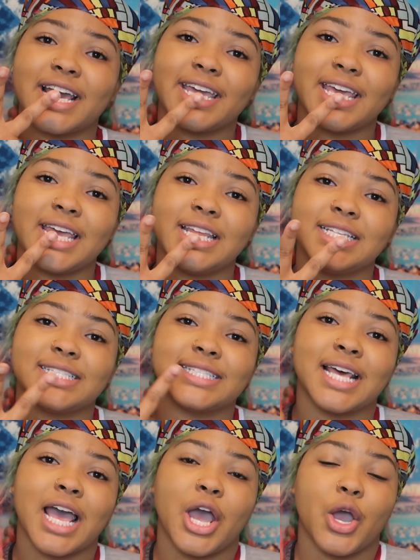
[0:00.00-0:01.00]
second
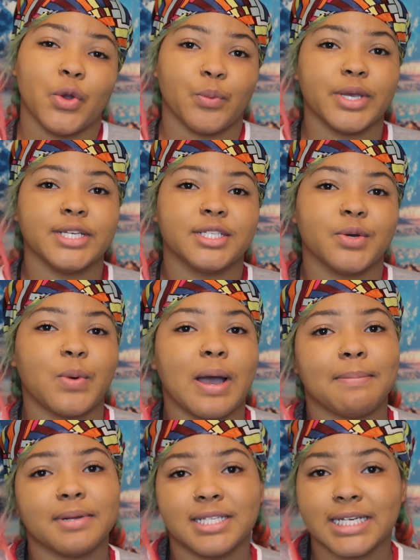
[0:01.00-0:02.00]
reason
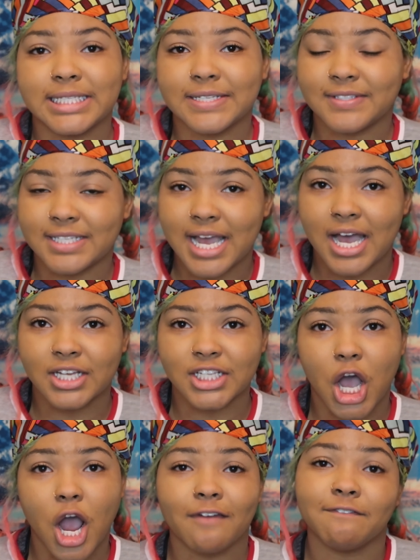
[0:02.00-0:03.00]
why protective styles
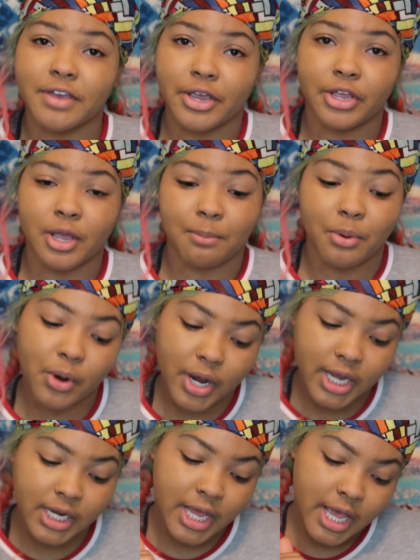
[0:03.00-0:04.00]
are very
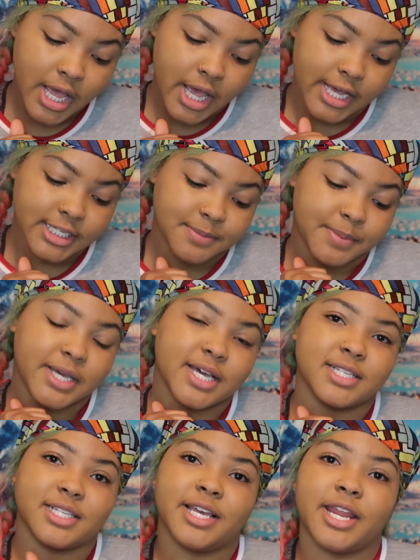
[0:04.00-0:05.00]
important is
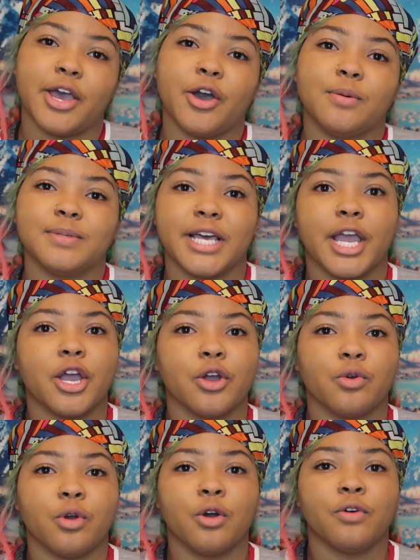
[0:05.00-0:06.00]
because it helps
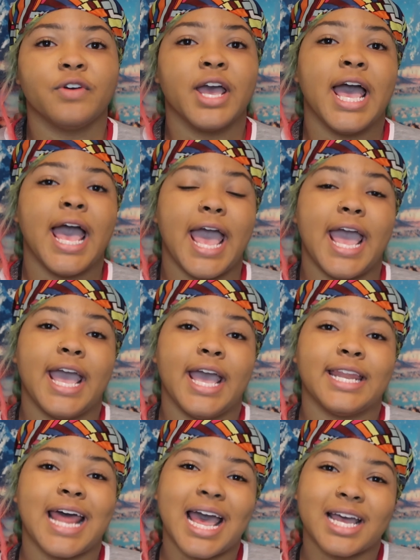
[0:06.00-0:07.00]
hair growth,
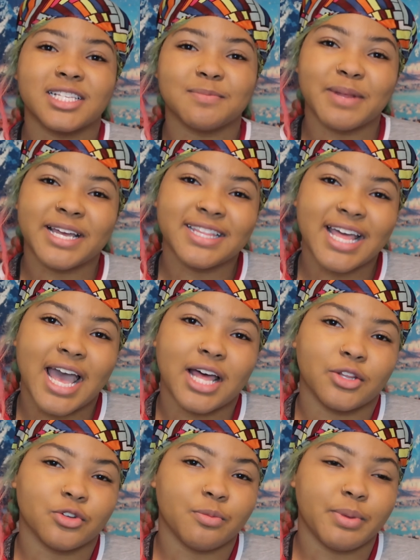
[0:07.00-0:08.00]
and I explained
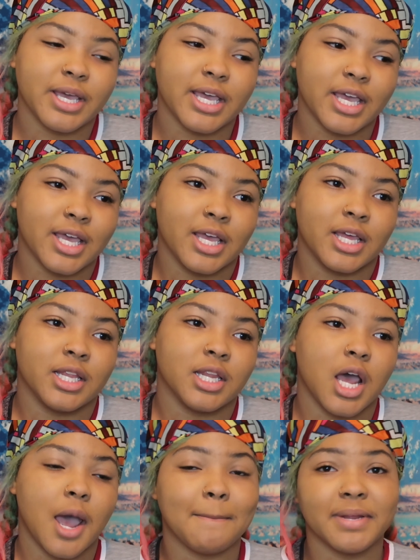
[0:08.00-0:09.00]
that a little bit
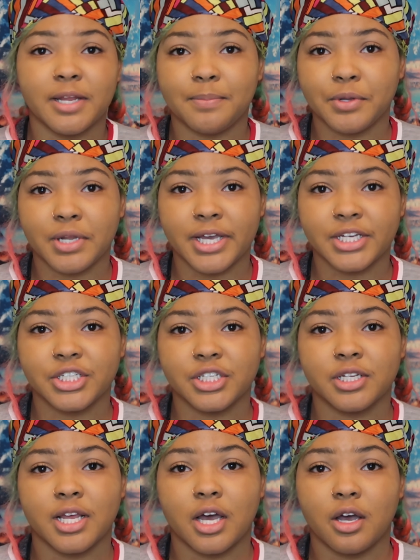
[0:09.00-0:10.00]
in
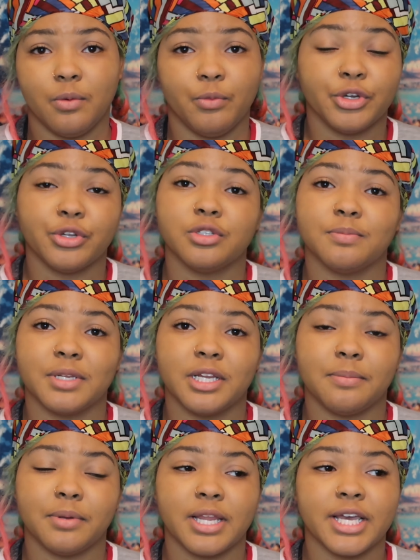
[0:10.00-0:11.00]
manipulation, reduce
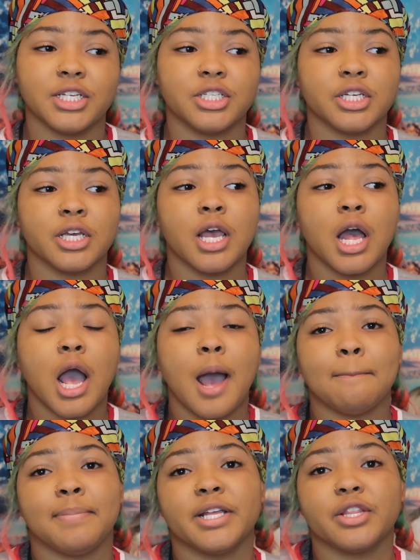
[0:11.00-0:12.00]
manipulation.
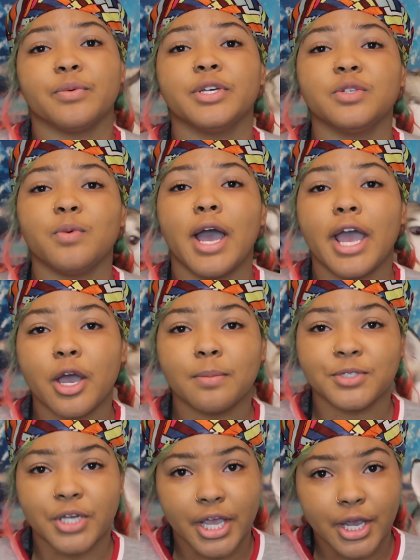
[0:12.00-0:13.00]
But the reason why it
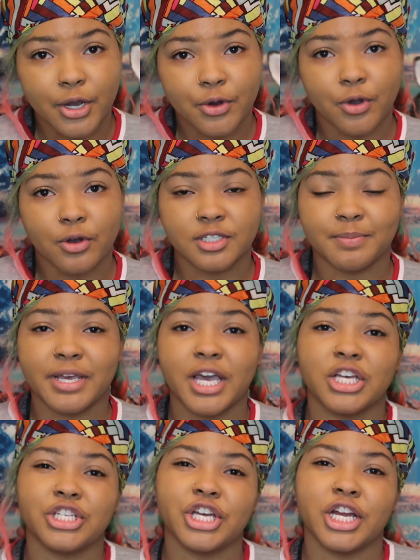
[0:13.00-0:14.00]
helps your hair grow is
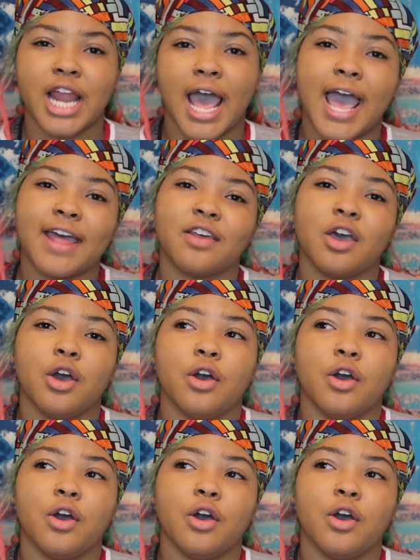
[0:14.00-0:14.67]
because you're not